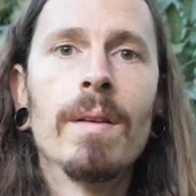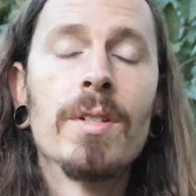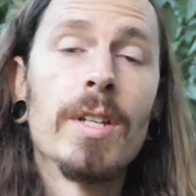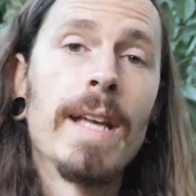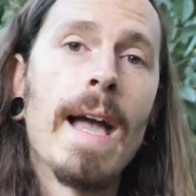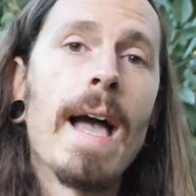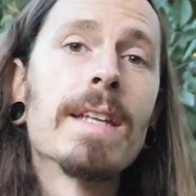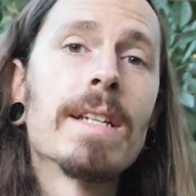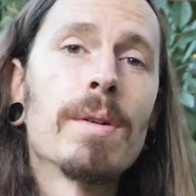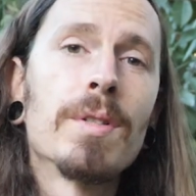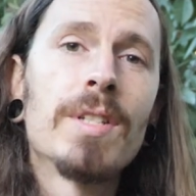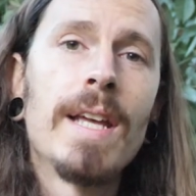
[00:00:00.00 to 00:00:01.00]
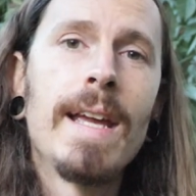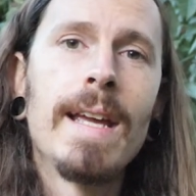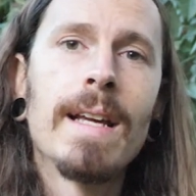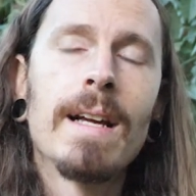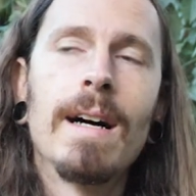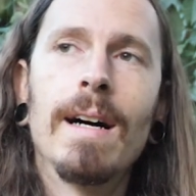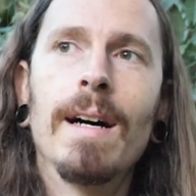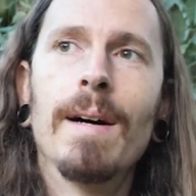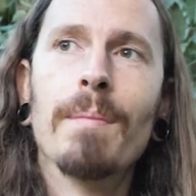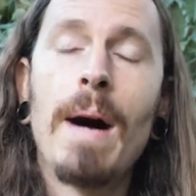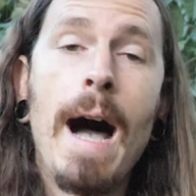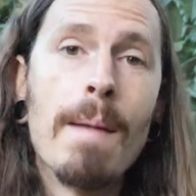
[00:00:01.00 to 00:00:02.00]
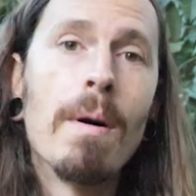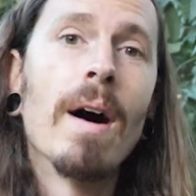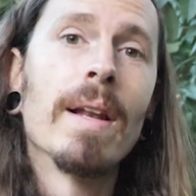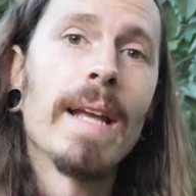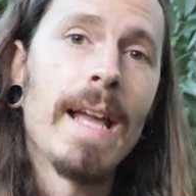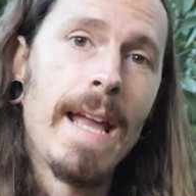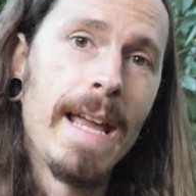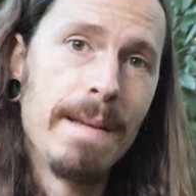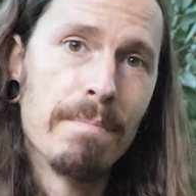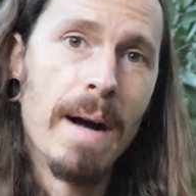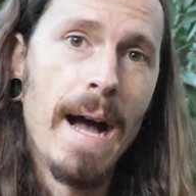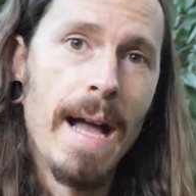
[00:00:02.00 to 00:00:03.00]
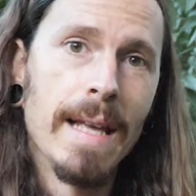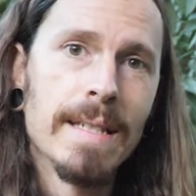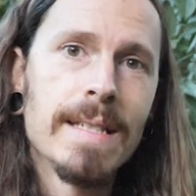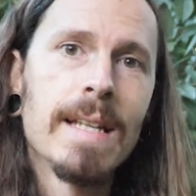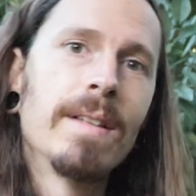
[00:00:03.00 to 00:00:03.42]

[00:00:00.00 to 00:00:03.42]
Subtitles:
So yeah, as I was saying, I bought 8x.